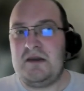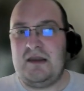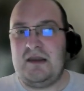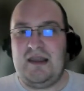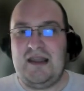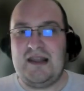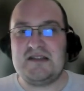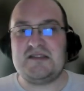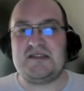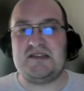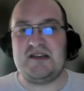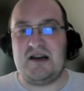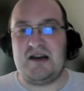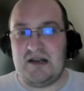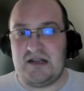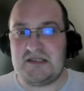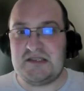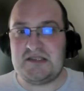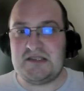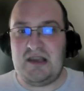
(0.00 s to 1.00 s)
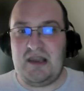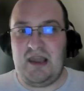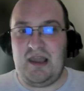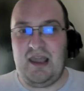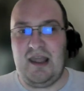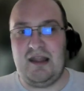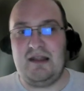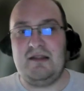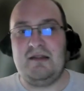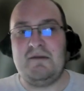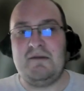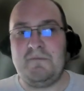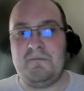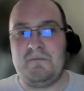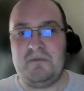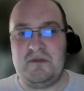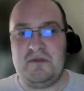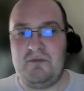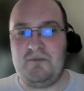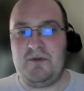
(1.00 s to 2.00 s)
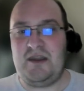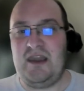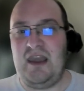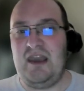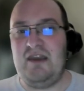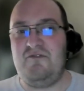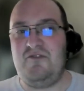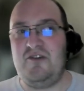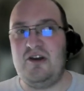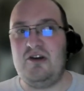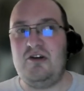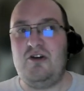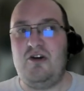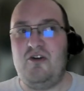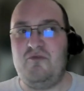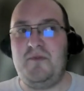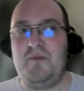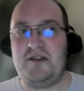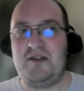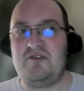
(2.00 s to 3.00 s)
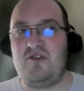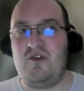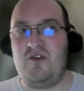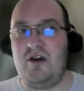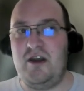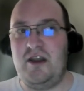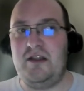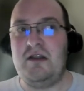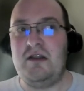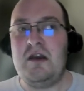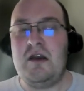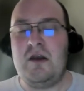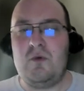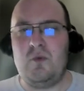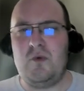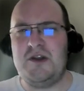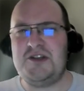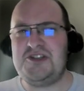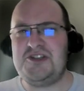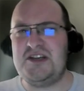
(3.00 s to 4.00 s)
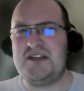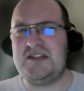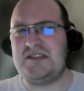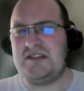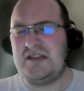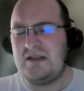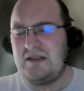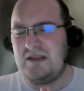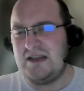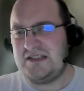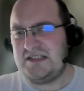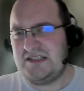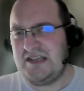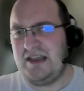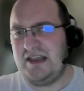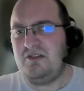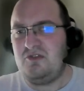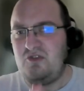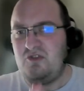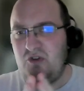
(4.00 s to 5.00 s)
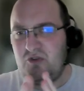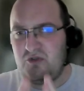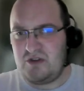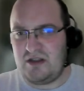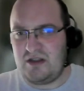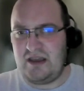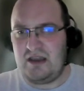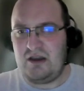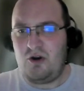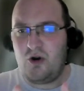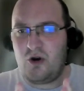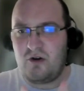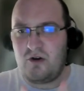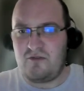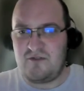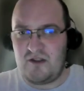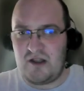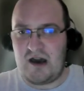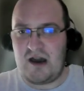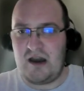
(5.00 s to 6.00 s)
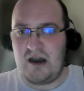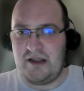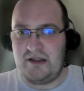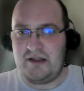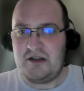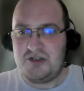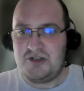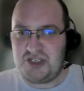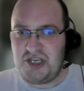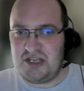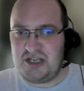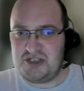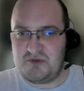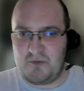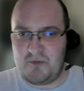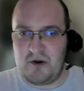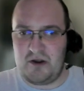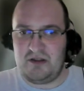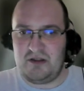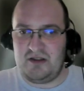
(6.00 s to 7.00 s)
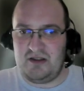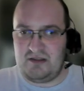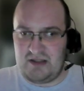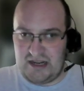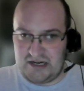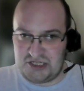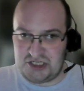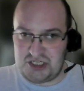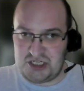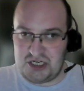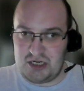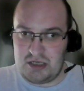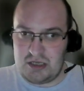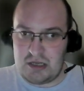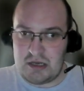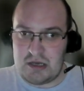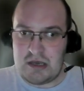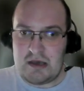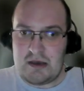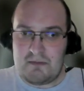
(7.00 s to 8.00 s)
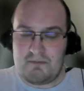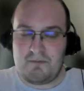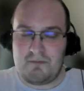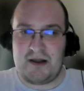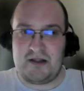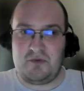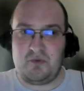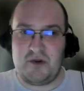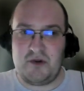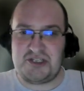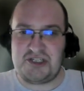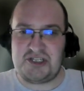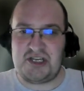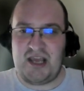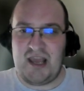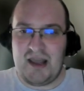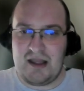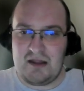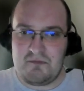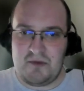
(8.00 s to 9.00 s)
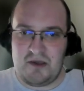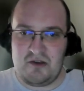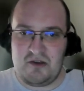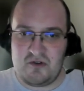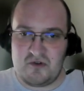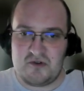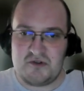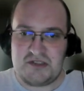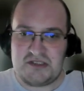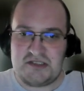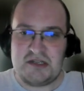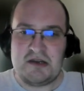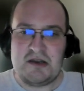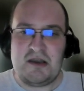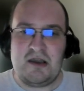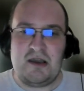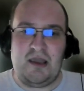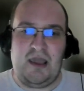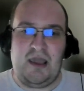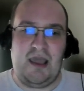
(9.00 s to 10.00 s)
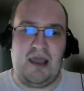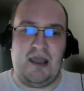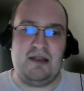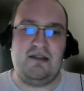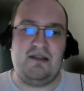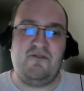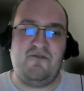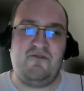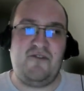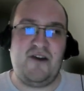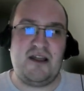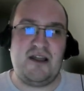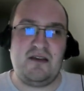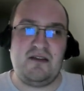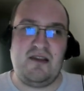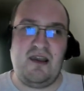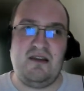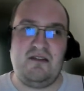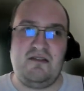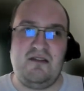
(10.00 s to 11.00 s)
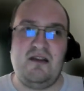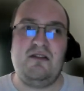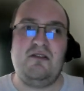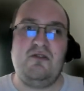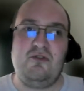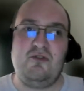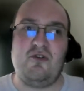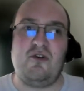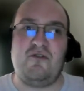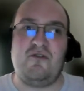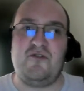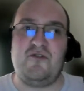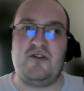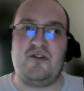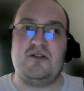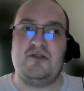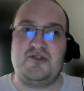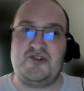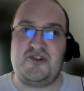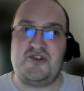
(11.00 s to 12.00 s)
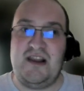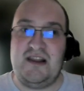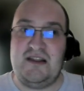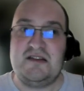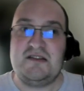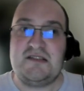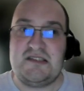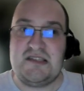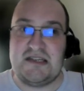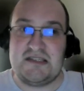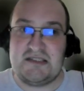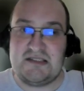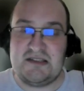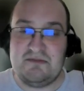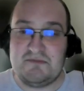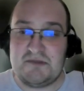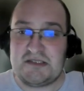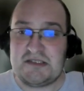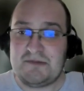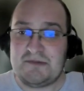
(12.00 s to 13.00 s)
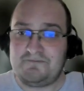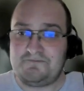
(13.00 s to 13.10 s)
insights in the behavior of Bitcoin, which is, let's say, totally offline change point detection, but which can be used in validating novel trading systems.